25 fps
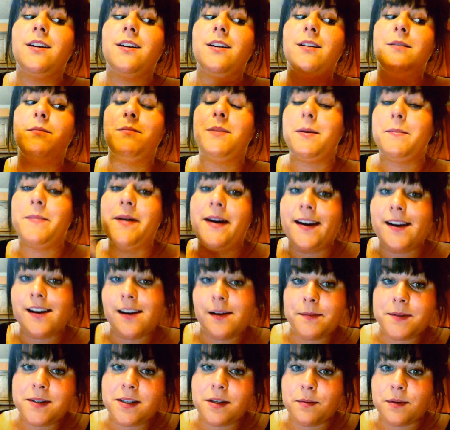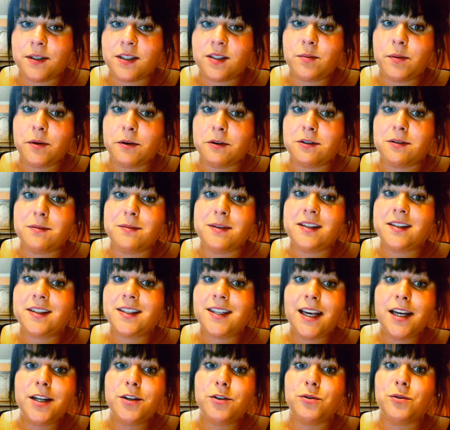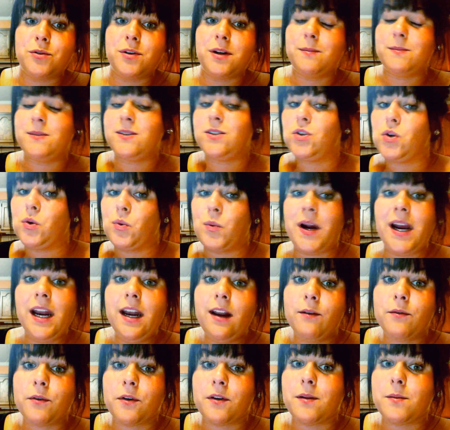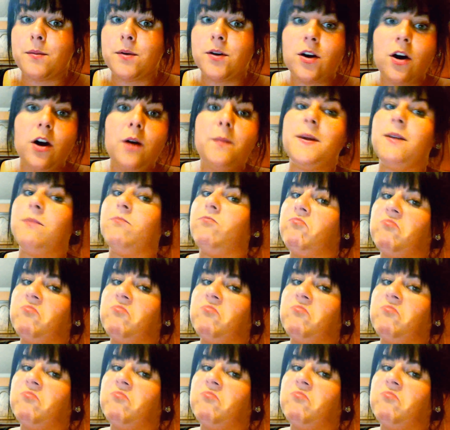my biopsy was supposed to be scheduled. I'm still waiting for them to call me.